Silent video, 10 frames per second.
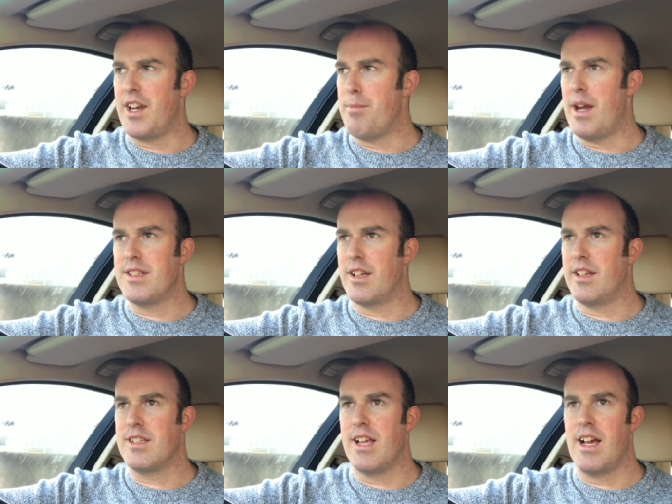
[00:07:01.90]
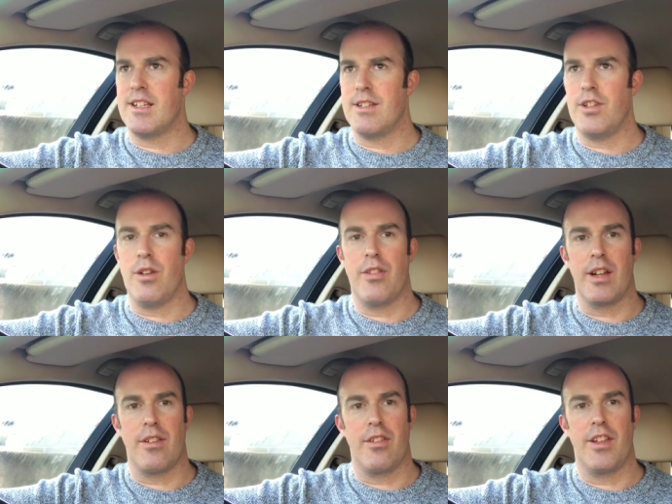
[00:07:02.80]
and he basically says if you
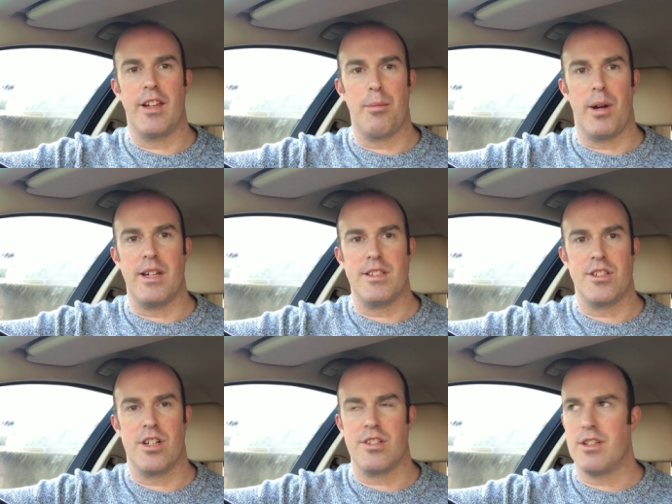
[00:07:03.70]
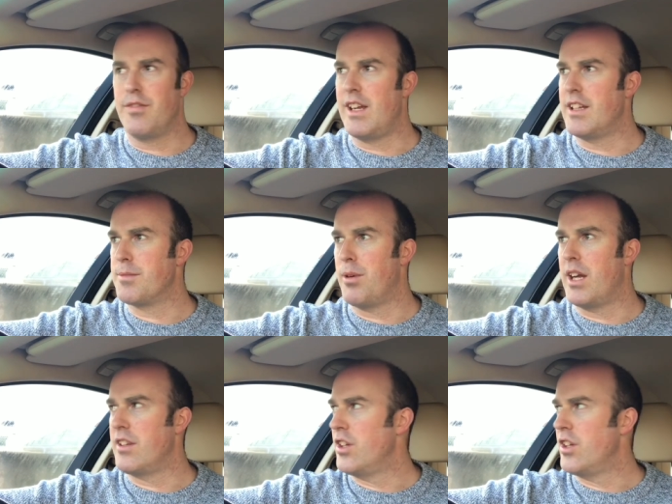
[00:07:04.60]
think that the thinking brain is in charge of the feelings brain,